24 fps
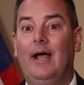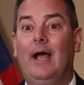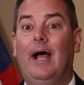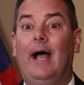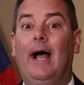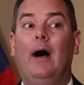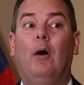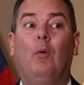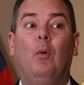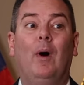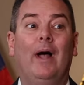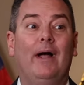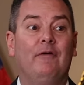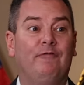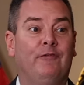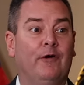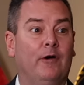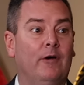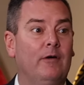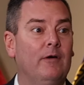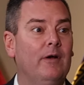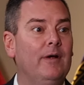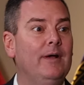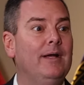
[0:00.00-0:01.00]

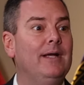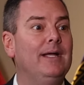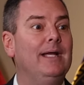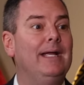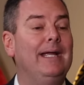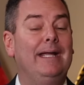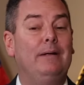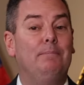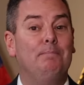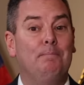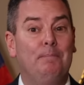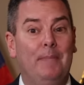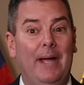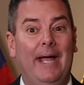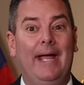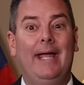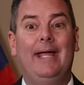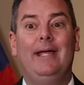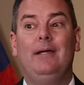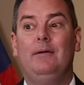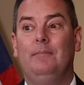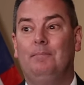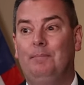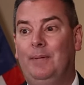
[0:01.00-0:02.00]
however, it
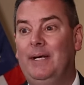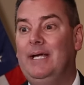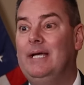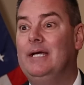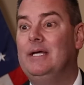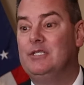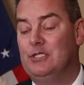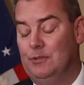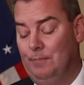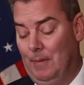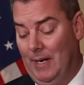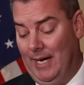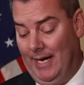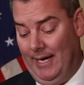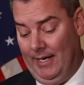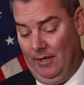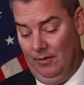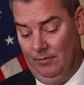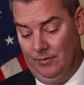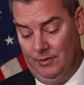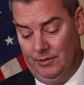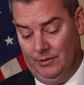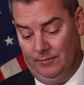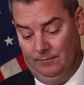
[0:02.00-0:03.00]
may be
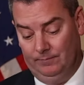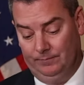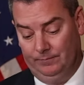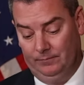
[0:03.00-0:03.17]
expired.